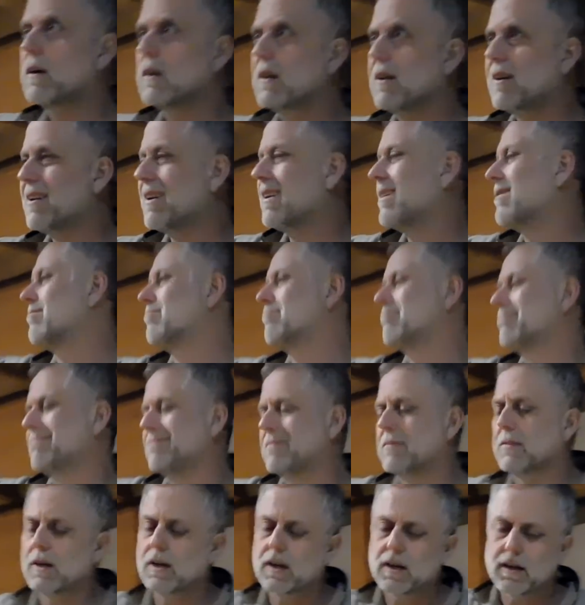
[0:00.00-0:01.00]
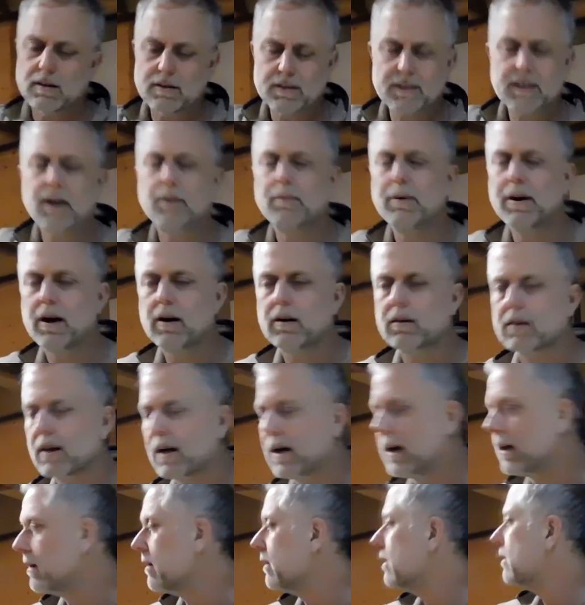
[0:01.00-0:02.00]
And yeah, it's come out
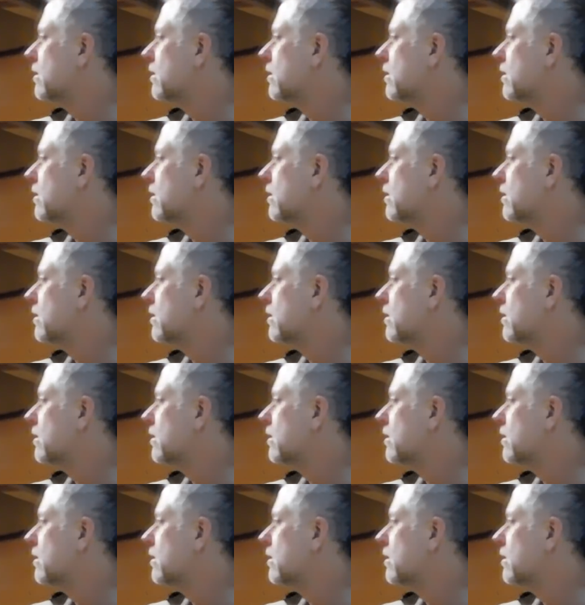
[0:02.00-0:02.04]
okay,